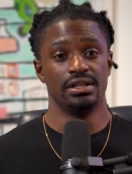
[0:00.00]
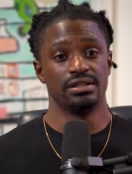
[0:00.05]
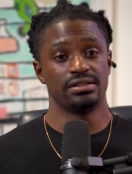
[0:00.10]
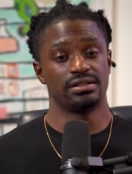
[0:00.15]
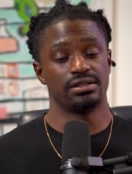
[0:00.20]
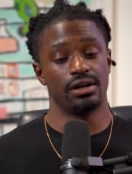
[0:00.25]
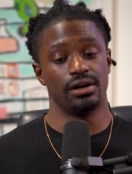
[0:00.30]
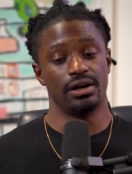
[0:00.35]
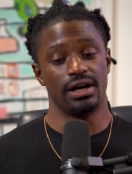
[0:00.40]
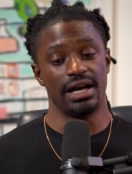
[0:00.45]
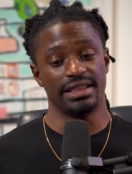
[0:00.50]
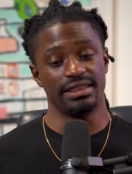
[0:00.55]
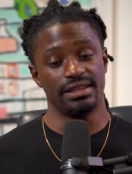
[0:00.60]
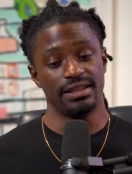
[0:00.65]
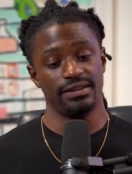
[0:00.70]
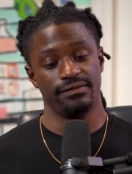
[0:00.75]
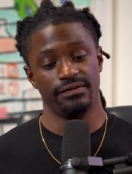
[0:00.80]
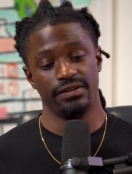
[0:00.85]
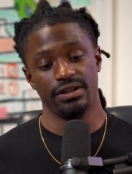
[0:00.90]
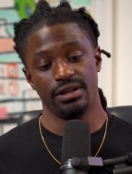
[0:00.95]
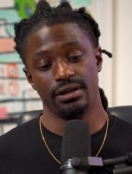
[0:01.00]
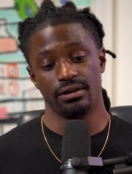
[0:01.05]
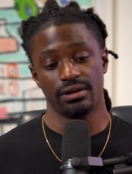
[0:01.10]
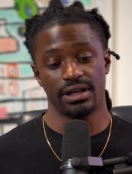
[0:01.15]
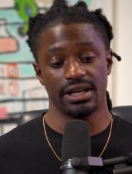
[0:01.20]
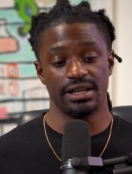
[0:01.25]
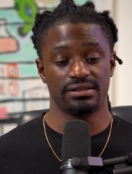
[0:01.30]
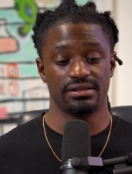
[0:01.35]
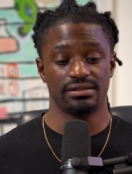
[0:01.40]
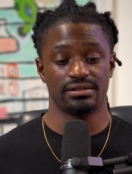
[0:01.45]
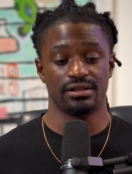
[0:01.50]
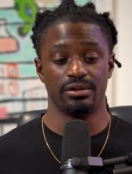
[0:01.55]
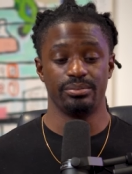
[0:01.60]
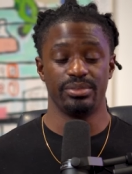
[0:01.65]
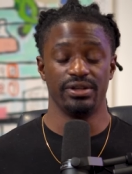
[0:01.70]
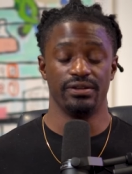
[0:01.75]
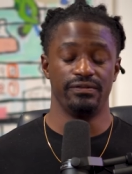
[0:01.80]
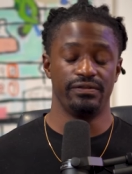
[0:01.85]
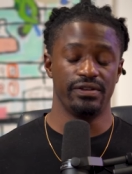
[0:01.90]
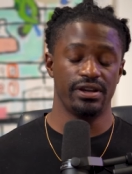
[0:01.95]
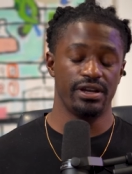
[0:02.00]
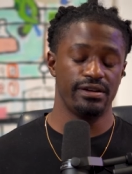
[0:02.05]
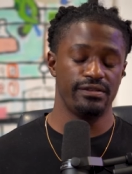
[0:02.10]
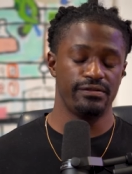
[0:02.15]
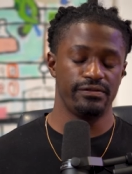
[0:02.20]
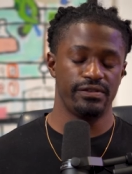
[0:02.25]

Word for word: So I think video games is going to be very,